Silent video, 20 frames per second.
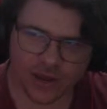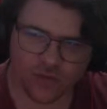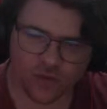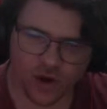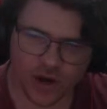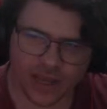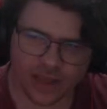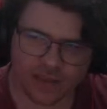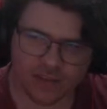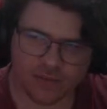
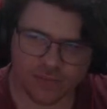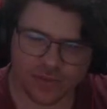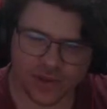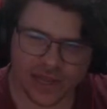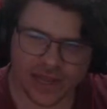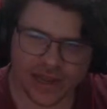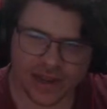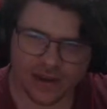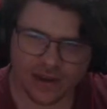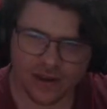trying to get
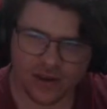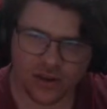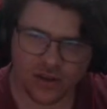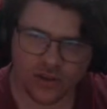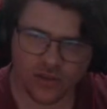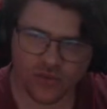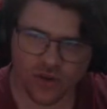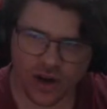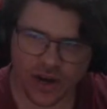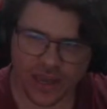
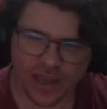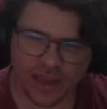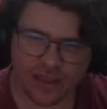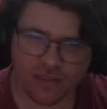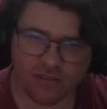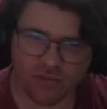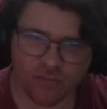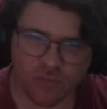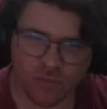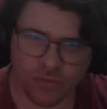
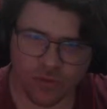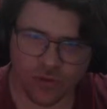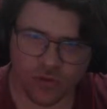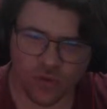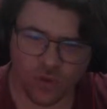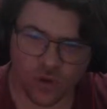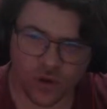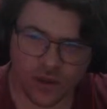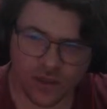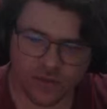some
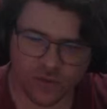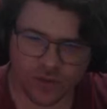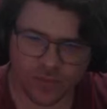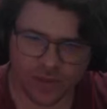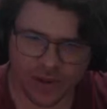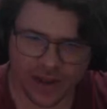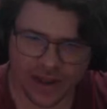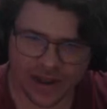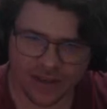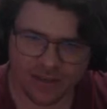talking to his
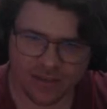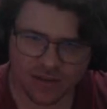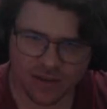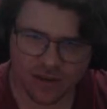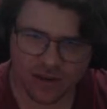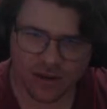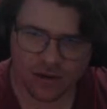players.